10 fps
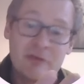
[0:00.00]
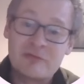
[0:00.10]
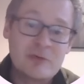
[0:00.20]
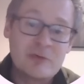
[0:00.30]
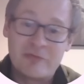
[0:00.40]

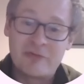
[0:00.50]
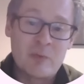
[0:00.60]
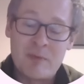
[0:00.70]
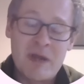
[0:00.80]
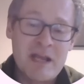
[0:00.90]
groups,
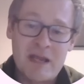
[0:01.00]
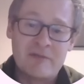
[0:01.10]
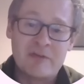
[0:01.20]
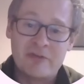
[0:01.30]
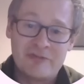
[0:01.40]
we might
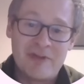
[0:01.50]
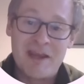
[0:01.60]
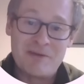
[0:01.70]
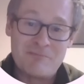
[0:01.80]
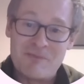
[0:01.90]
have this
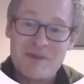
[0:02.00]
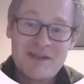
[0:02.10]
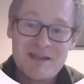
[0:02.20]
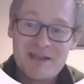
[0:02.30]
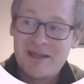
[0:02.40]
same
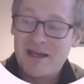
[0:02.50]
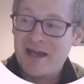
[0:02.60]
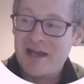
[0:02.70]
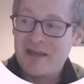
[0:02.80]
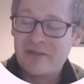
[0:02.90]

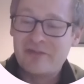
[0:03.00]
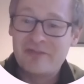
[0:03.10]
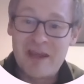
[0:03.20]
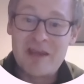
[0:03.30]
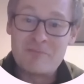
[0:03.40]

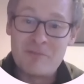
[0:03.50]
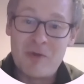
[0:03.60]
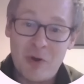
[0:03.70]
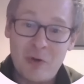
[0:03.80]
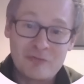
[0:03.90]

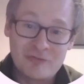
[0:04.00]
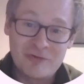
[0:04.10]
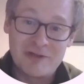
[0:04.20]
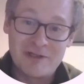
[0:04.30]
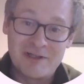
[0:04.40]

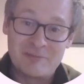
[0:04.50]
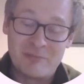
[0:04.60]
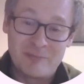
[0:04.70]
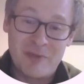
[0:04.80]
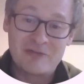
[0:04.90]
ultra
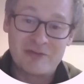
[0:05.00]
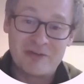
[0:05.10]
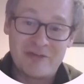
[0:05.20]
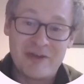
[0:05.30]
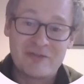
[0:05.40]

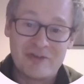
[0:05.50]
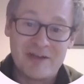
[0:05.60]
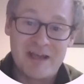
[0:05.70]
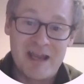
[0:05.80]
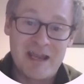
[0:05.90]

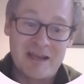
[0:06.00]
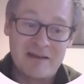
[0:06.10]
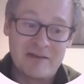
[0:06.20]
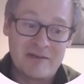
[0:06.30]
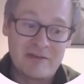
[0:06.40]
specialization
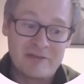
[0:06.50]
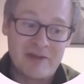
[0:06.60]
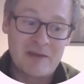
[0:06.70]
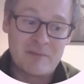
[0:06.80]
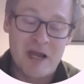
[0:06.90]
and the
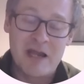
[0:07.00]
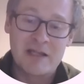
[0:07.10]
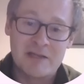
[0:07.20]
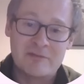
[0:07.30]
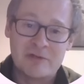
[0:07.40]
same high
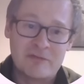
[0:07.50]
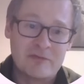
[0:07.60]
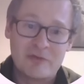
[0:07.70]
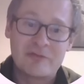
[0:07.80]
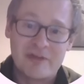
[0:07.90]
level of
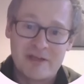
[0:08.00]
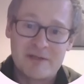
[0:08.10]
diversity.